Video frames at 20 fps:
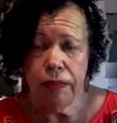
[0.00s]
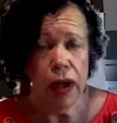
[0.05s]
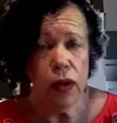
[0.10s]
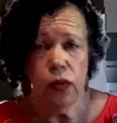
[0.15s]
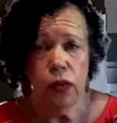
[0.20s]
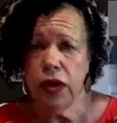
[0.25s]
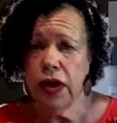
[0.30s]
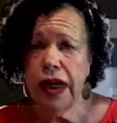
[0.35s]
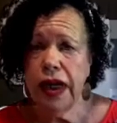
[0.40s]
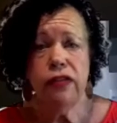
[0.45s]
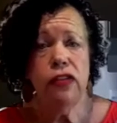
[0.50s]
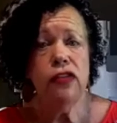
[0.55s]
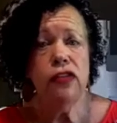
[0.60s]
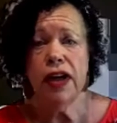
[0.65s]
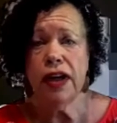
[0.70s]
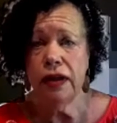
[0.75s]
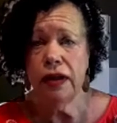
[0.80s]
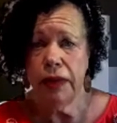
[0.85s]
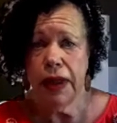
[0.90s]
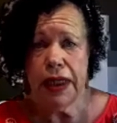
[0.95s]
I would never
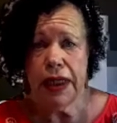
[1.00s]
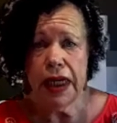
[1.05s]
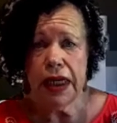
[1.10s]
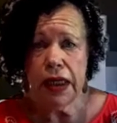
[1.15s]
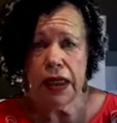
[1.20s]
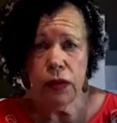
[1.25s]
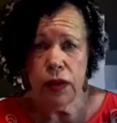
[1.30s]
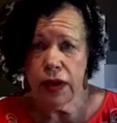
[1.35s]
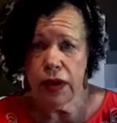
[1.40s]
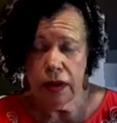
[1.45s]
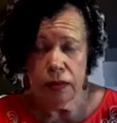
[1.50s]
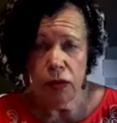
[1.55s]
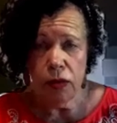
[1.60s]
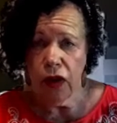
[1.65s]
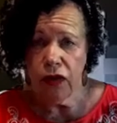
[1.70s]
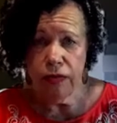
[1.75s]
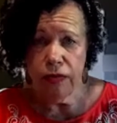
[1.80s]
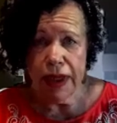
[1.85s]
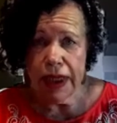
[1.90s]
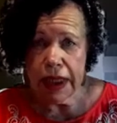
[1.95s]
recommend anyone come
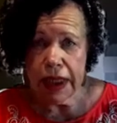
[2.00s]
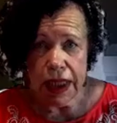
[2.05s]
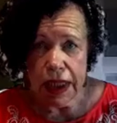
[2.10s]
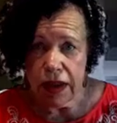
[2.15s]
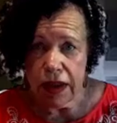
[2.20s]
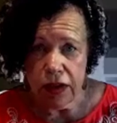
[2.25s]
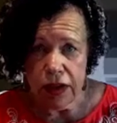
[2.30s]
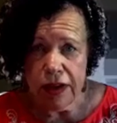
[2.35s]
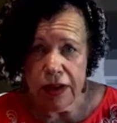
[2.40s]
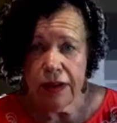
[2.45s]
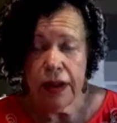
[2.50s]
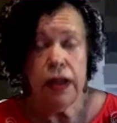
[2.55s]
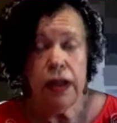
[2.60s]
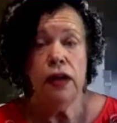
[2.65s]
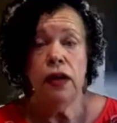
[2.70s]
off medications